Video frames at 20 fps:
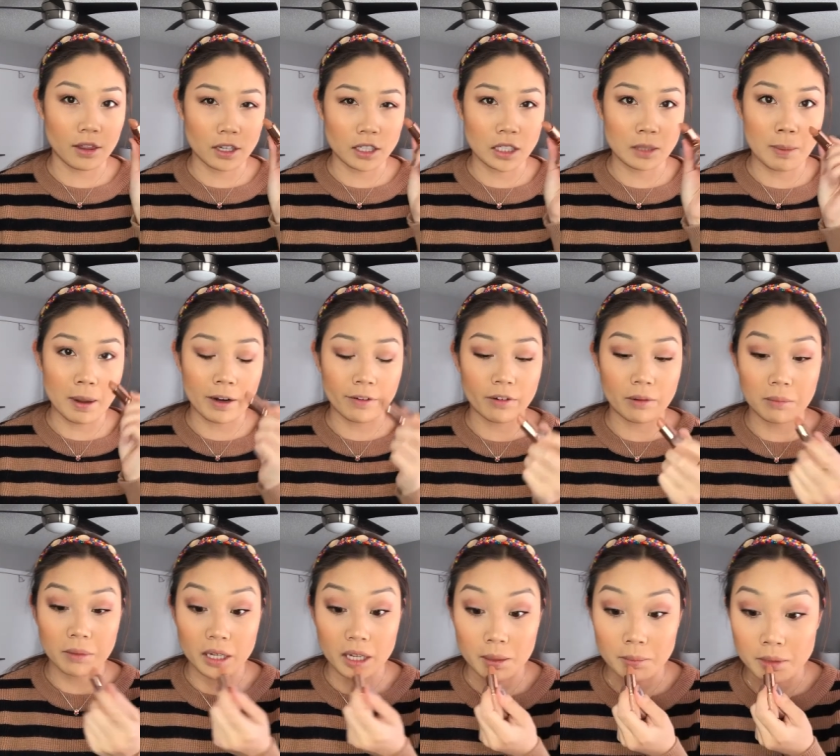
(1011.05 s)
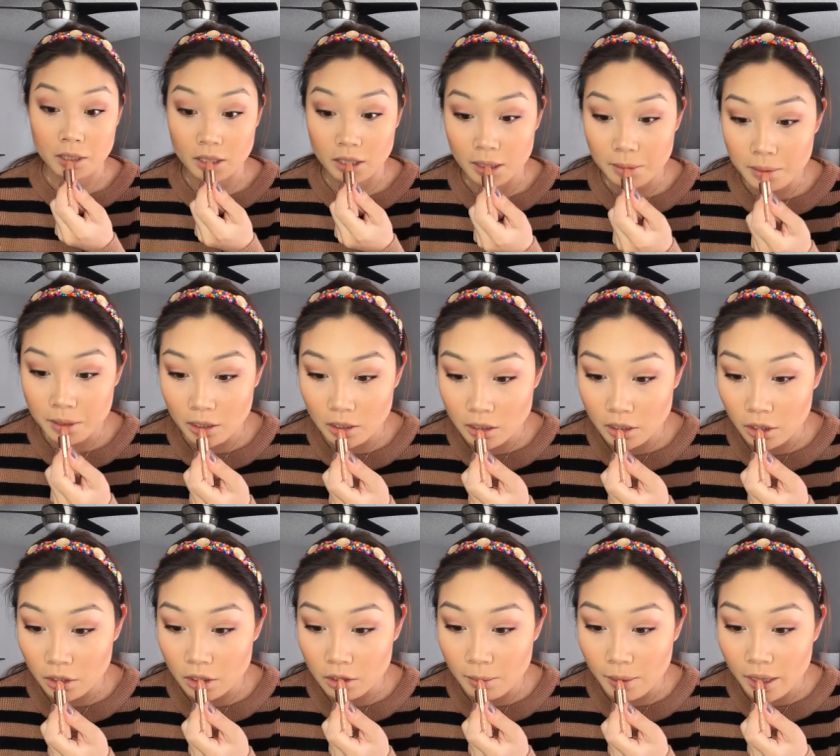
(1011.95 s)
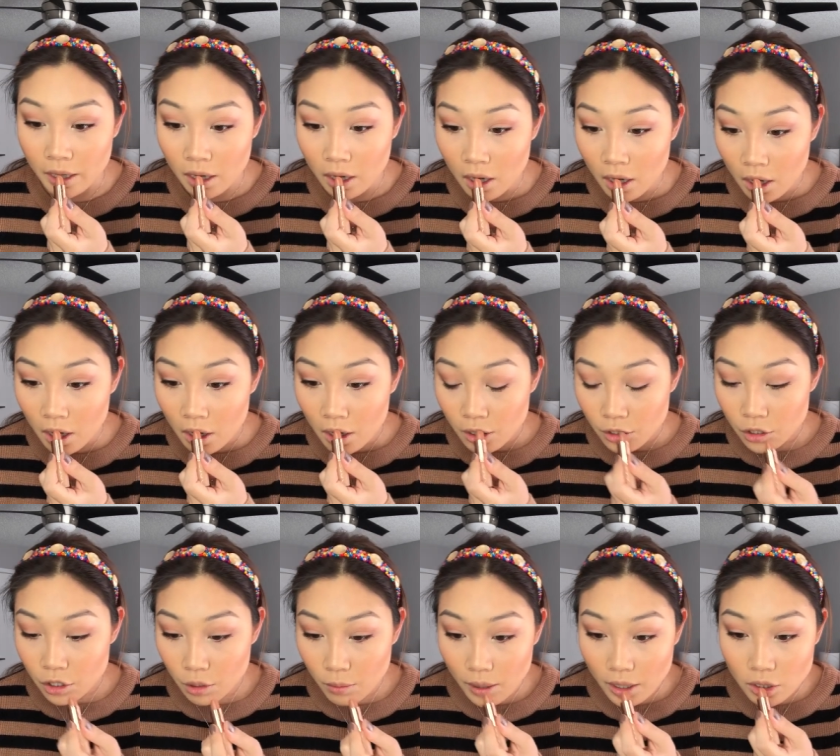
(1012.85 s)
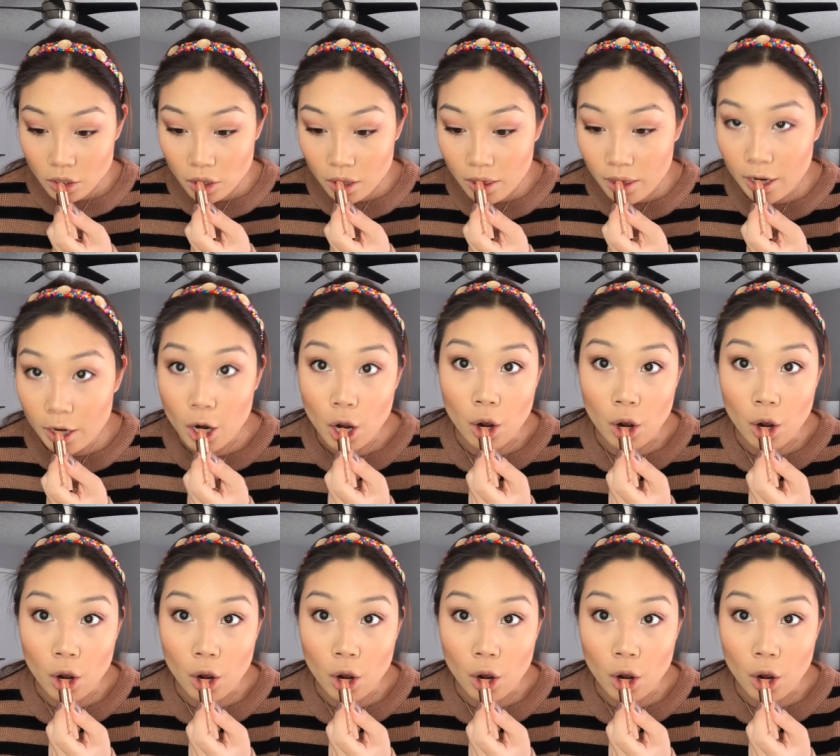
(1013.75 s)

this is better for medium to deep skin tones but to each their